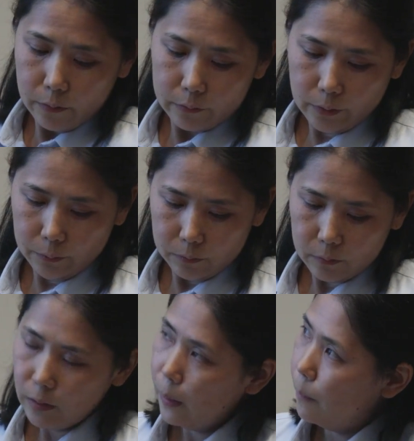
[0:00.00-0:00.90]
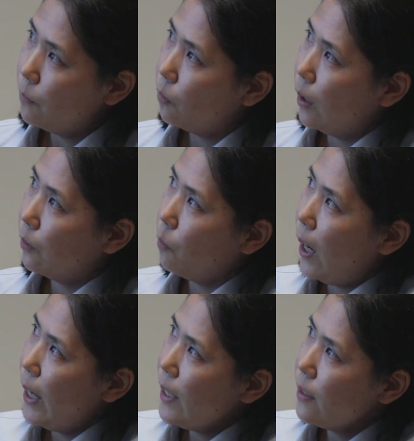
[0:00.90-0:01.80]
So, um, and
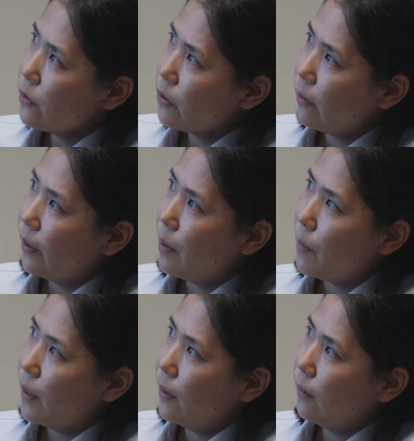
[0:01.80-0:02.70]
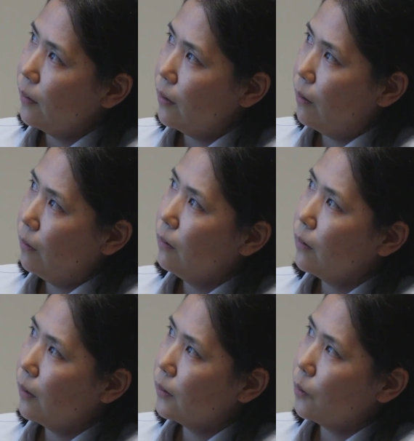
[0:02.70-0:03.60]
why should there be, you know,
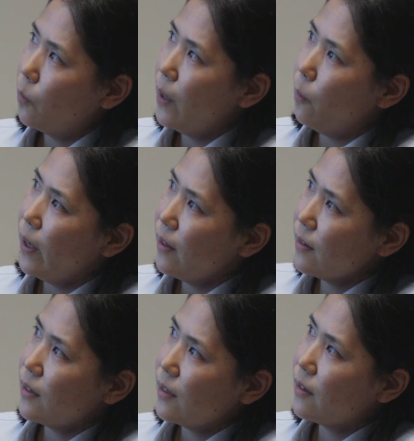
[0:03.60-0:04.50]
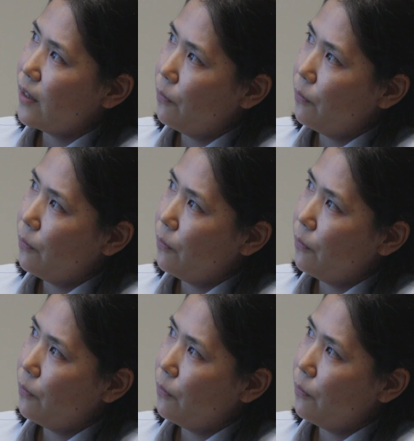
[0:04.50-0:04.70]
so where, where does this